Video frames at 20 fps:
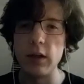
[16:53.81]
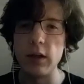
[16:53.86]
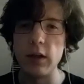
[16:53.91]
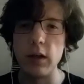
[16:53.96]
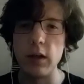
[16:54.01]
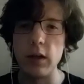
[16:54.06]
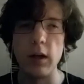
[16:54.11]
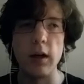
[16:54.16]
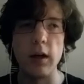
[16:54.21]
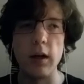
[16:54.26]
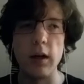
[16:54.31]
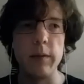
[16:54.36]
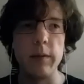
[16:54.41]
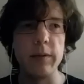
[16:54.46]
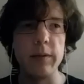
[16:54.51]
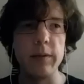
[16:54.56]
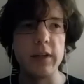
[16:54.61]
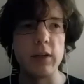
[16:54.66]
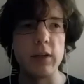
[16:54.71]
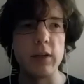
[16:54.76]
And there
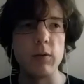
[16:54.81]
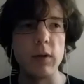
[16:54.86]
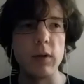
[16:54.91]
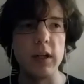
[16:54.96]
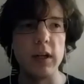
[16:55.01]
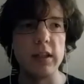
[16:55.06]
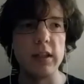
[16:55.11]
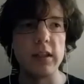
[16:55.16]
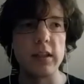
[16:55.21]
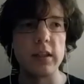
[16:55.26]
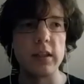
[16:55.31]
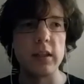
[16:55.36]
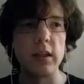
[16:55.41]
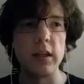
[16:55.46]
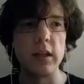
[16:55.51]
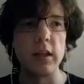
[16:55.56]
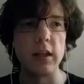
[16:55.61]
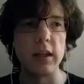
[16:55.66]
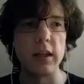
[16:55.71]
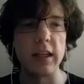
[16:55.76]
was
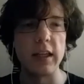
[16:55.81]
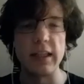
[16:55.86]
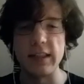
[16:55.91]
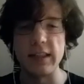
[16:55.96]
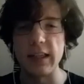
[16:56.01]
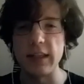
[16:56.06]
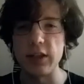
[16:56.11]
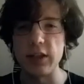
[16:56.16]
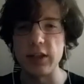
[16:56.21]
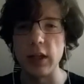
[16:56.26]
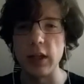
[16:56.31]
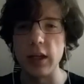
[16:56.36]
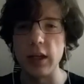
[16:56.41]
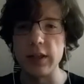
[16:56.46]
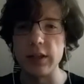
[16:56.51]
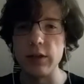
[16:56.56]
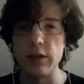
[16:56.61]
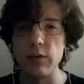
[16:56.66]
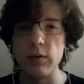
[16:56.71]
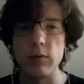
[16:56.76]
a class action
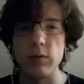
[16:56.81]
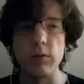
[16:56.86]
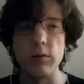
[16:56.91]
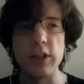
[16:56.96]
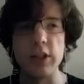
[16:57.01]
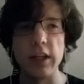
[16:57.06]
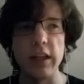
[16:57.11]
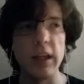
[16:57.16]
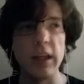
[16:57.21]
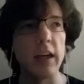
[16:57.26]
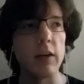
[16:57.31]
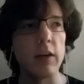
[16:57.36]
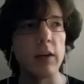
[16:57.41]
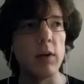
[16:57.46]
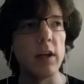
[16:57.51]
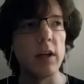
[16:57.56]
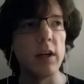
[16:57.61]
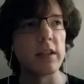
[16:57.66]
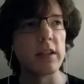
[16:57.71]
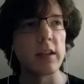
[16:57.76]
lawsuit, which I think
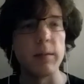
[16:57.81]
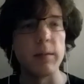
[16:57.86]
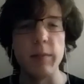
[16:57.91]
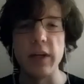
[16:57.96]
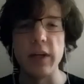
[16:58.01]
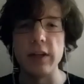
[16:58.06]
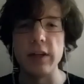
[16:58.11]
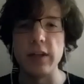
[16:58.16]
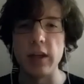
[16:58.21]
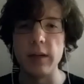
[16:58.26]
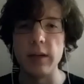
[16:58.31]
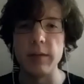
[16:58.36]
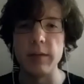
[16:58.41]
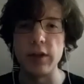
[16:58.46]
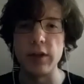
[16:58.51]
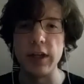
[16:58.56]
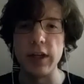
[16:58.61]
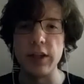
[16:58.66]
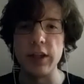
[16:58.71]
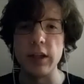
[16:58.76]
was compelled to
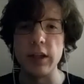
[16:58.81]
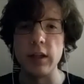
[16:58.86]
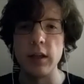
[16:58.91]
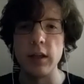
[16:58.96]
arbitration.